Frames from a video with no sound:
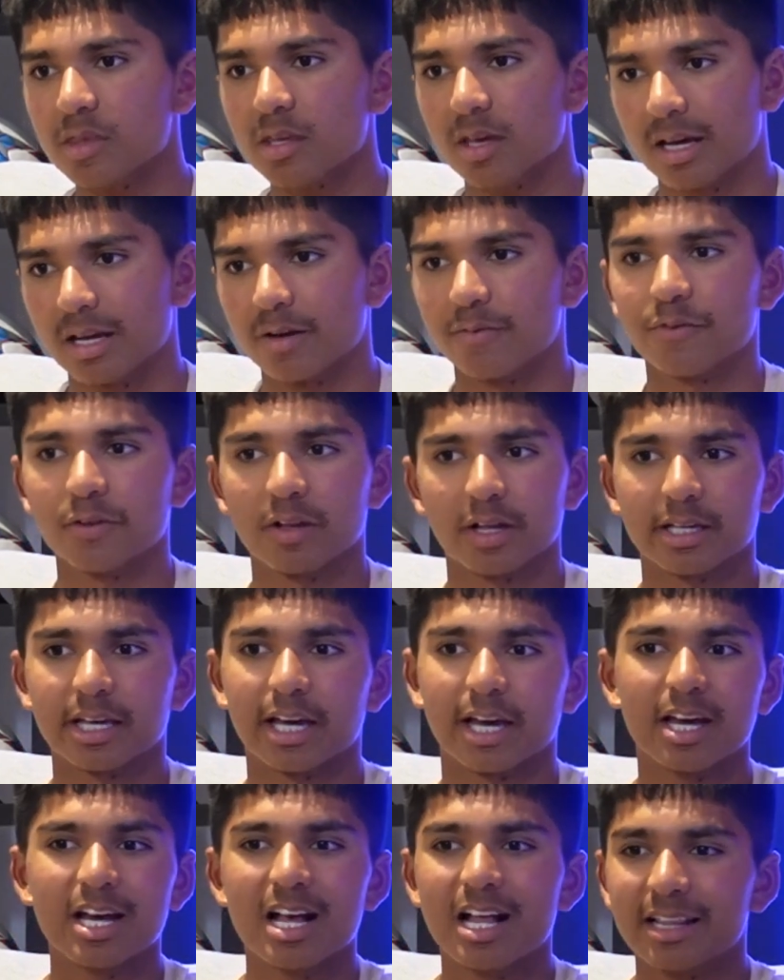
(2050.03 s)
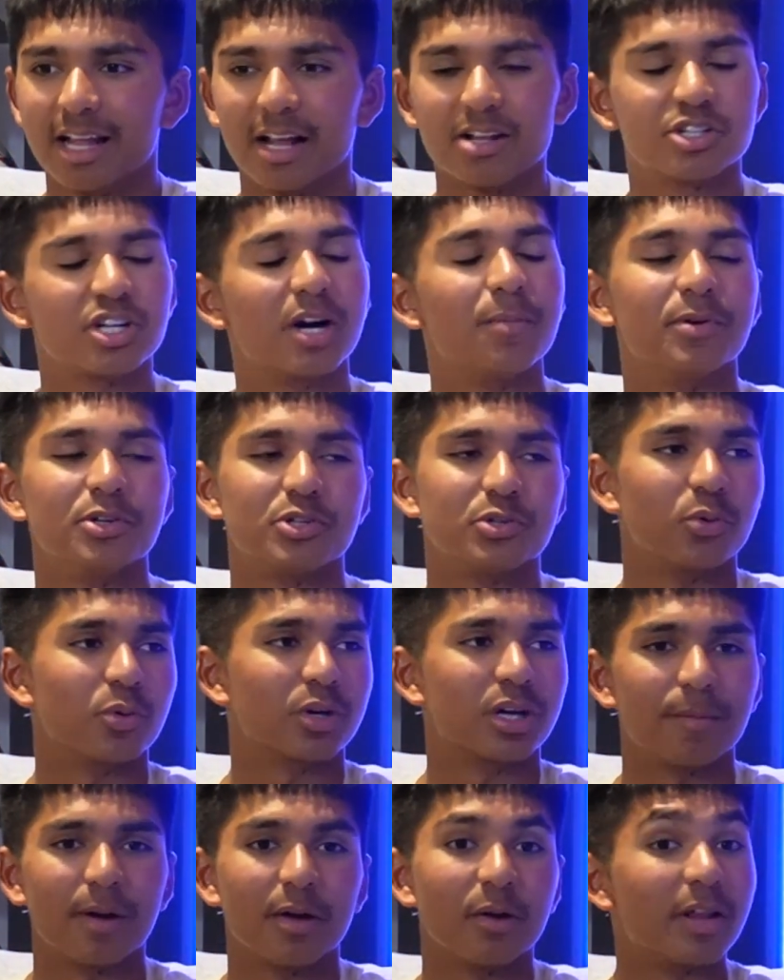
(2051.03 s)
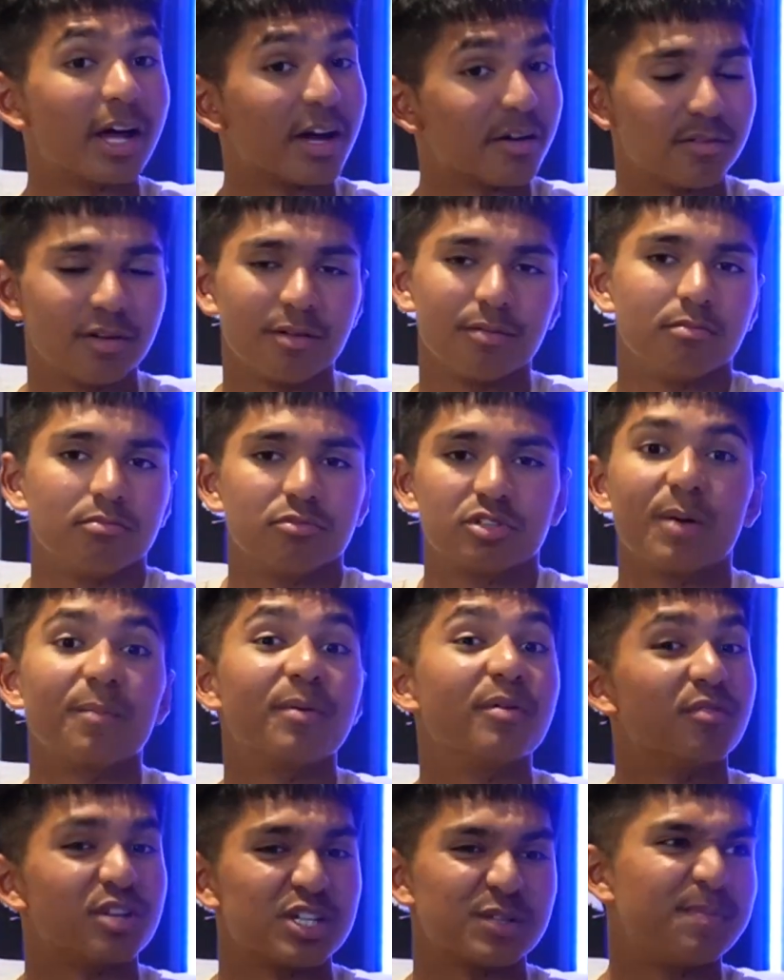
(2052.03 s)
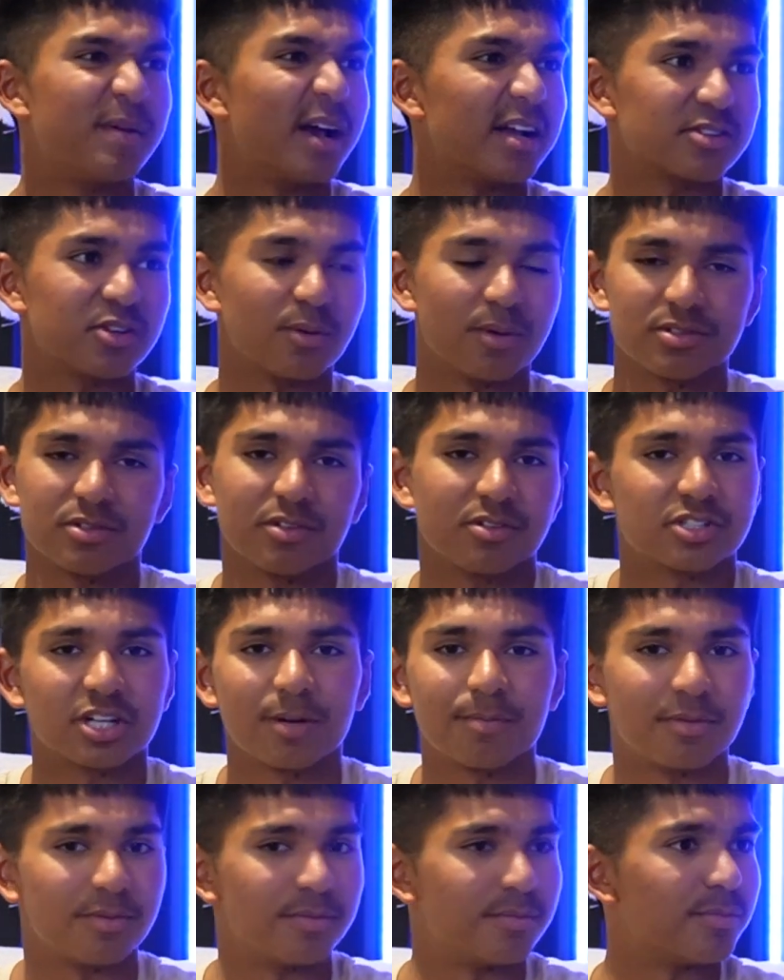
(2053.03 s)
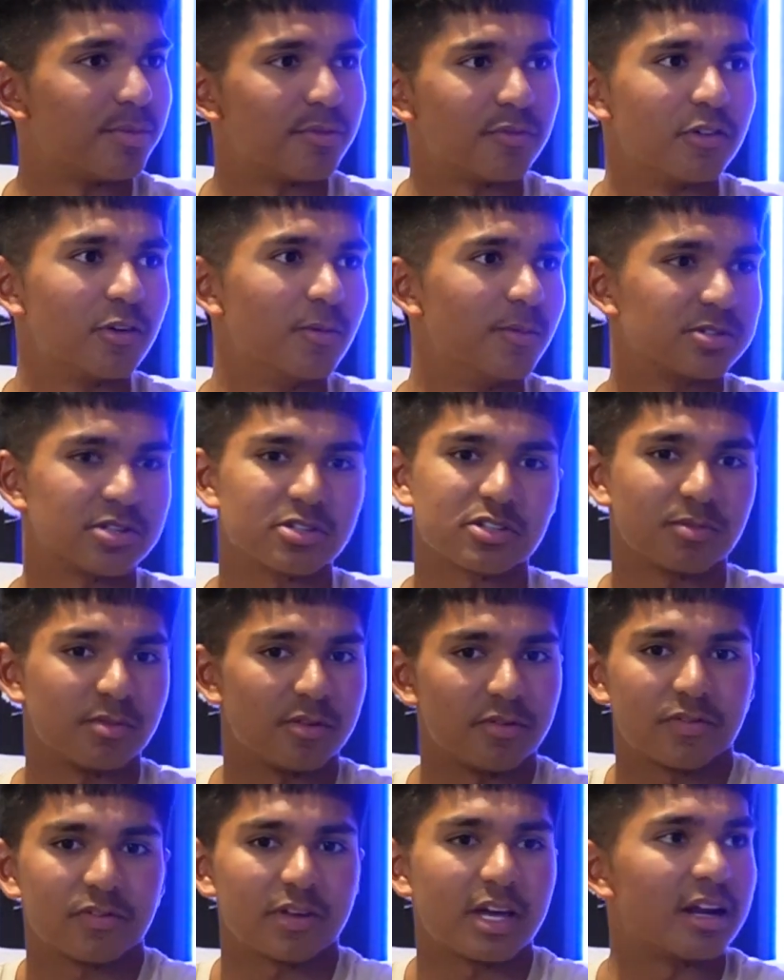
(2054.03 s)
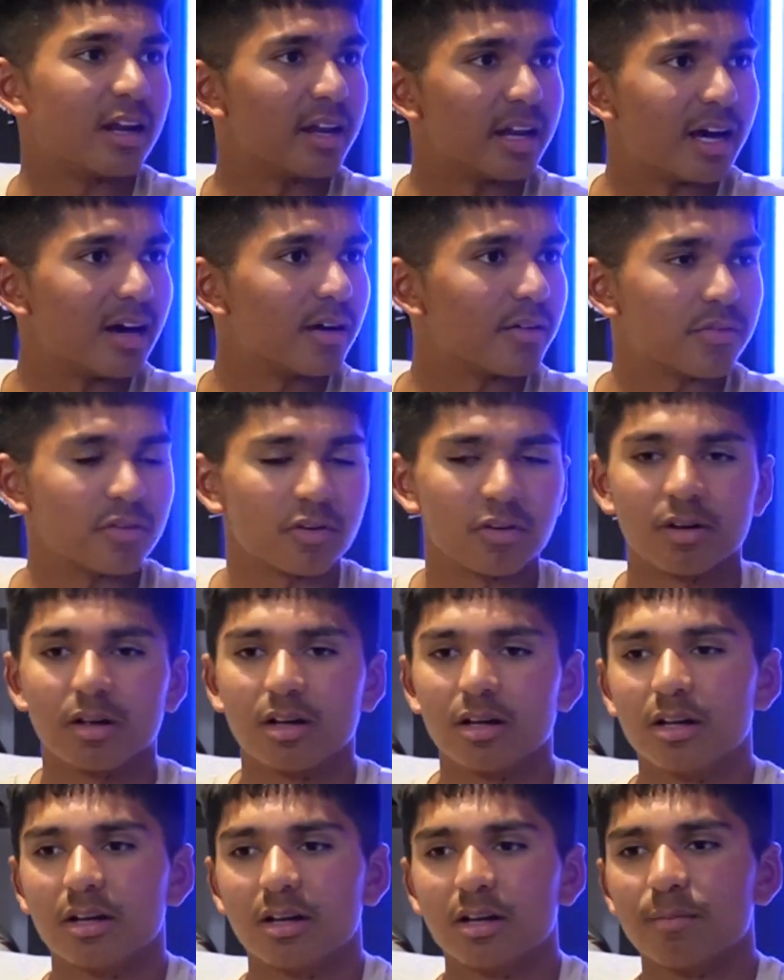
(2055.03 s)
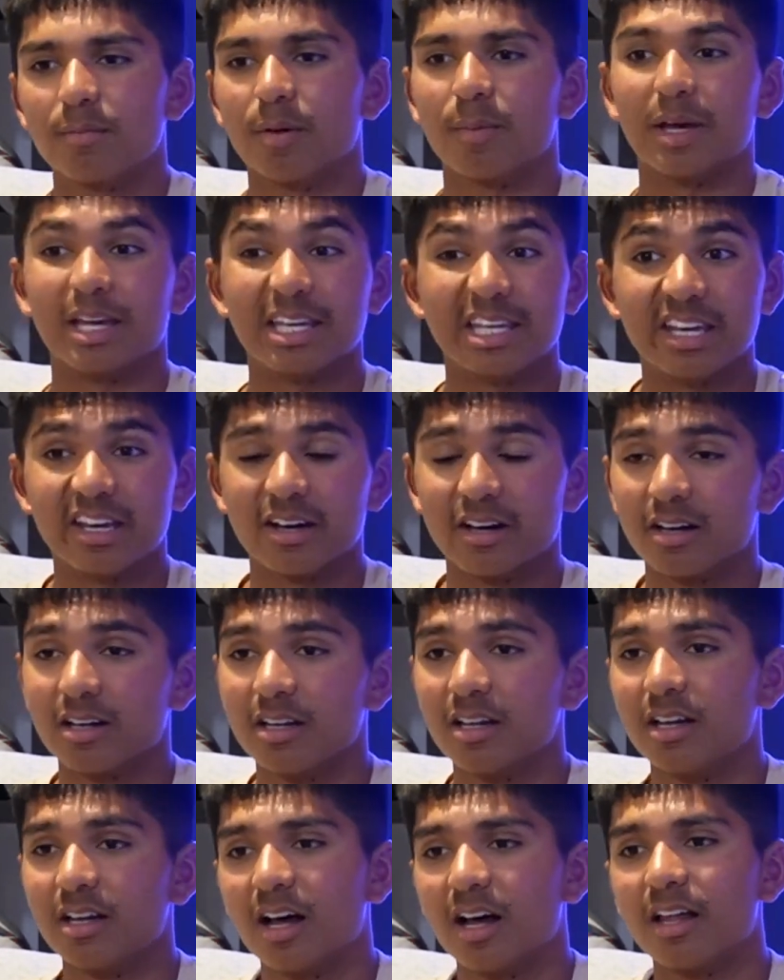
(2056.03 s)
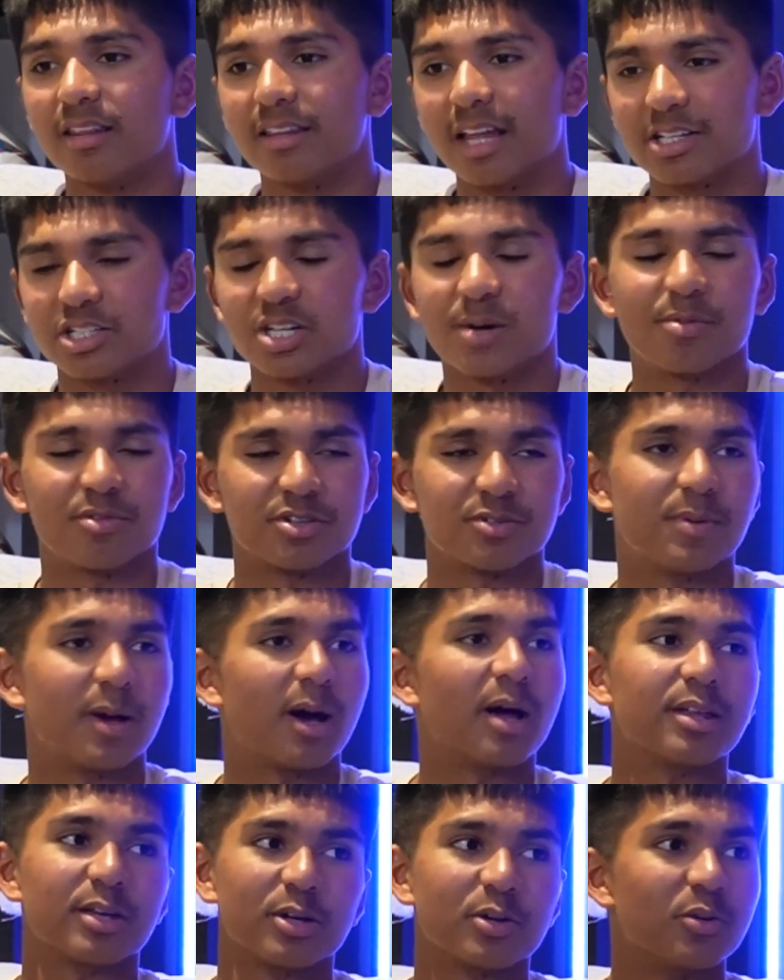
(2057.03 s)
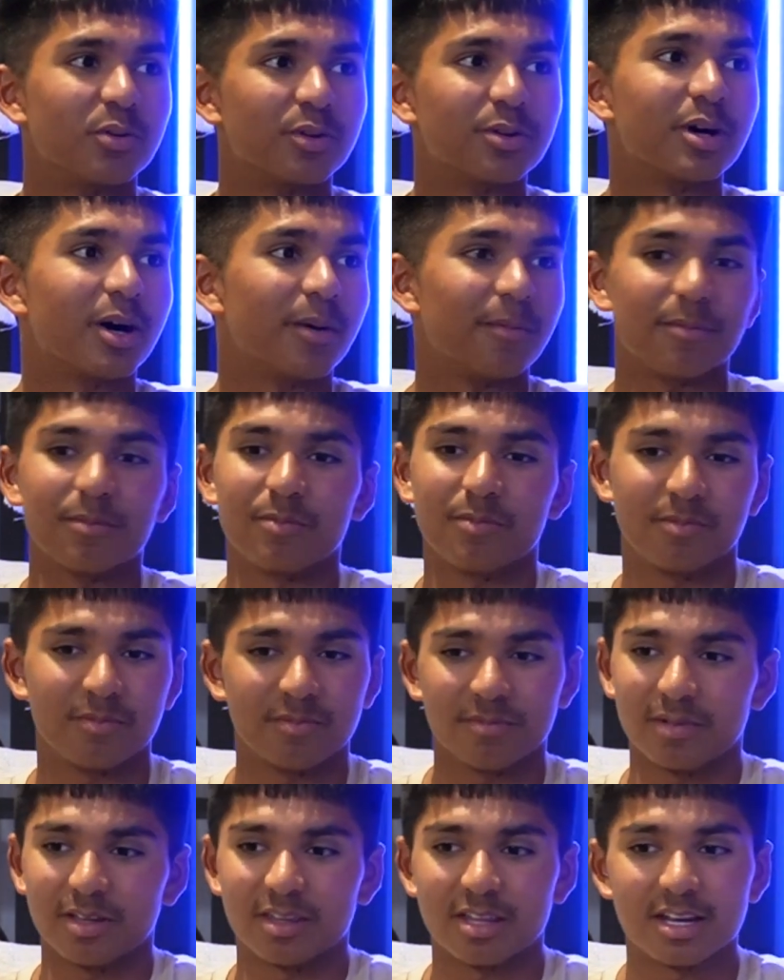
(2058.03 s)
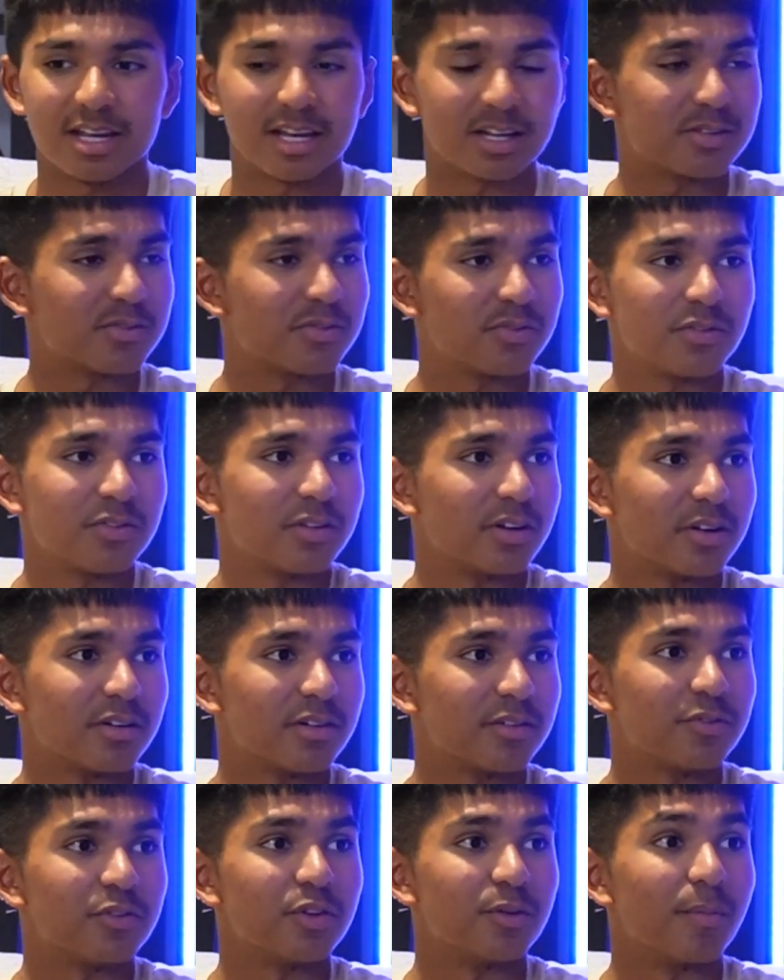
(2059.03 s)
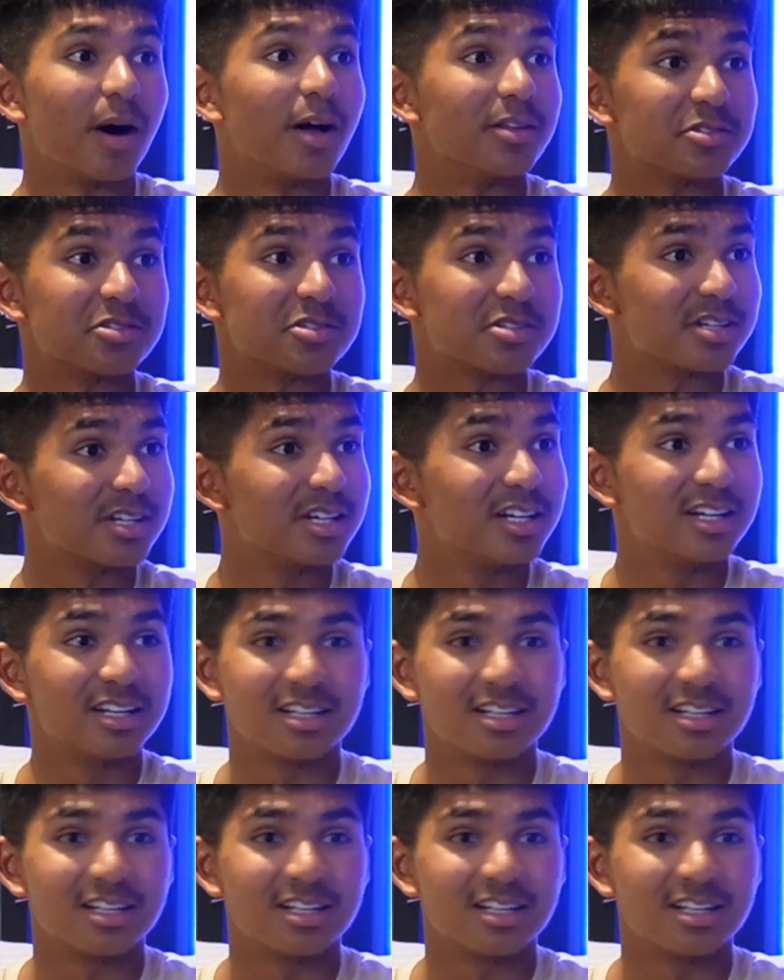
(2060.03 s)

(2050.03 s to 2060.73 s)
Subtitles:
And I feel like, that jump you're talking about, or that jump in respect, almost not jump in performance, because we've seen it now for probably a year. That jump in respect, I think, could come in the next few months.